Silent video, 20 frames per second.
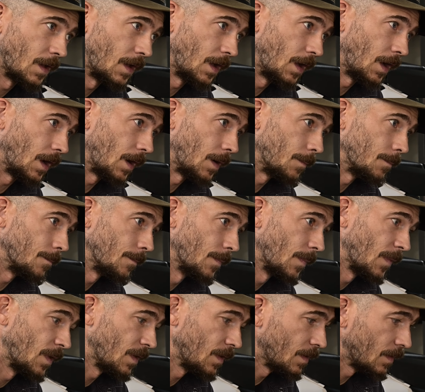
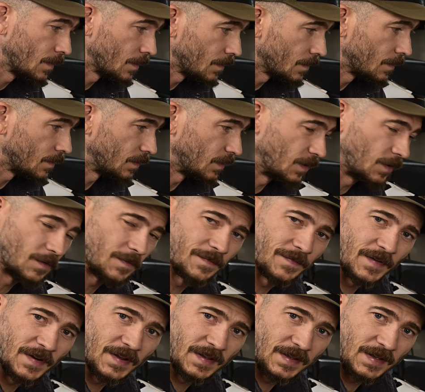Little
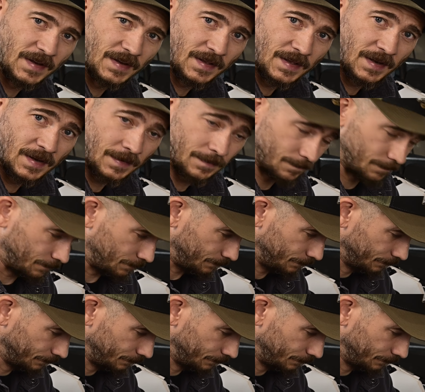finicky to get it